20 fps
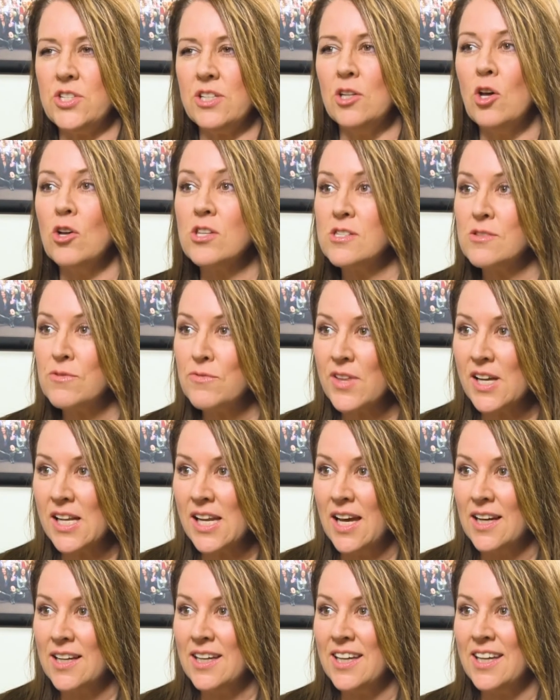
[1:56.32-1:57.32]
Yeah. Lots of the
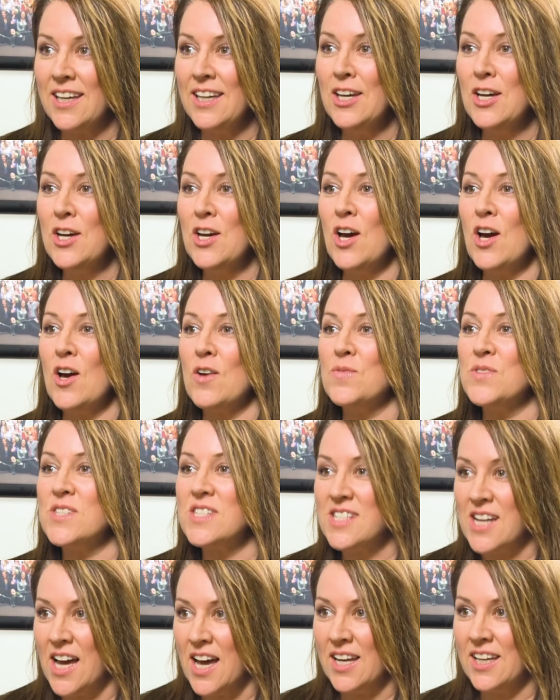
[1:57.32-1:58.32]
clunky of
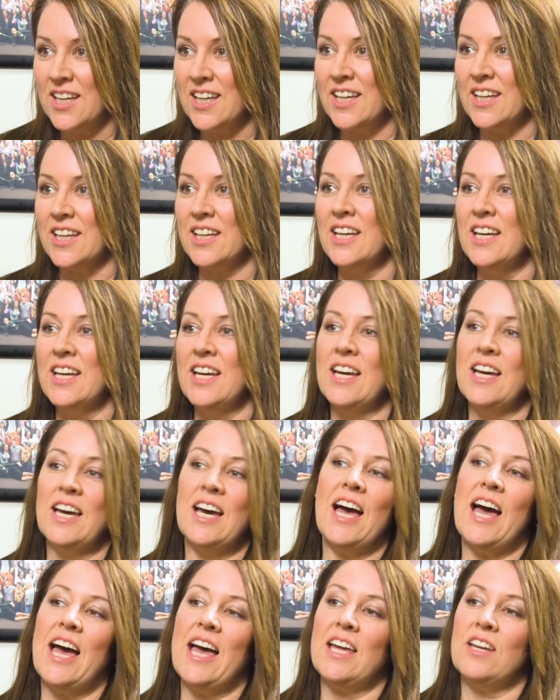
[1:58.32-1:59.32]
starting
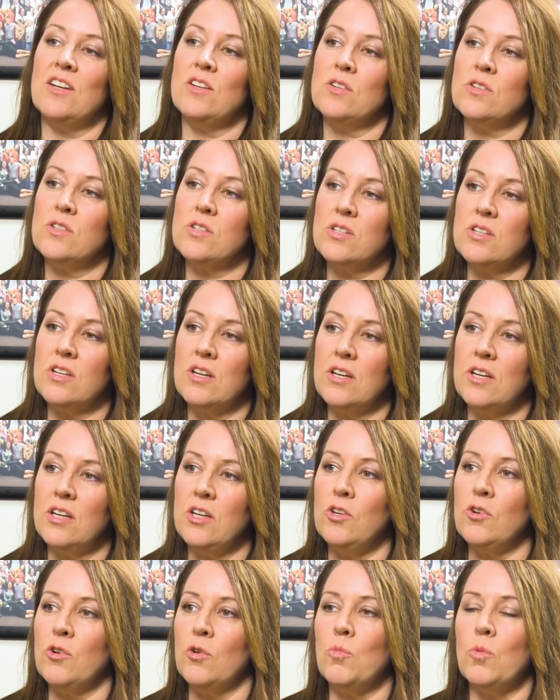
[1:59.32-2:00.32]
and,
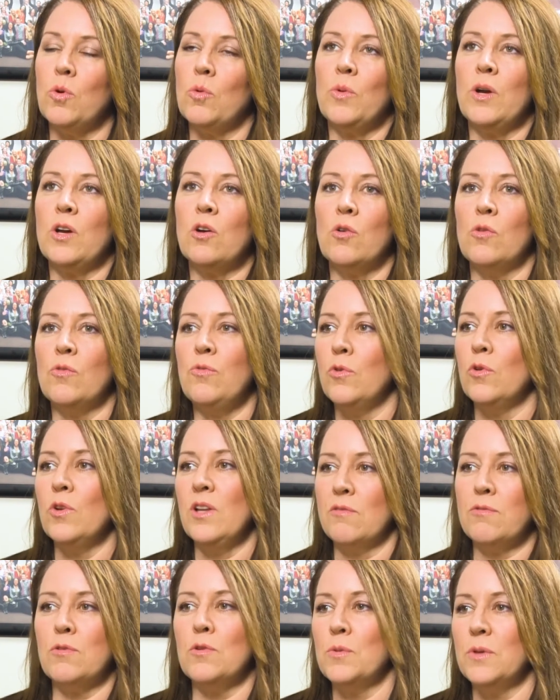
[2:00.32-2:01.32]
what we call
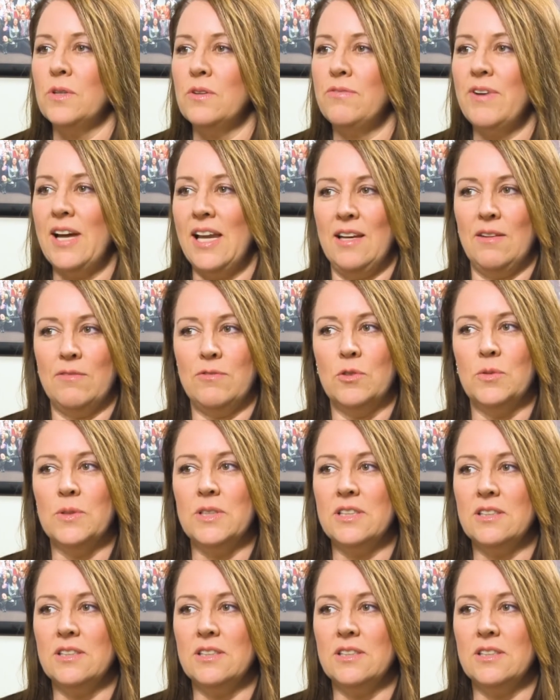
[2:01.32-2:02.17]
failing forward.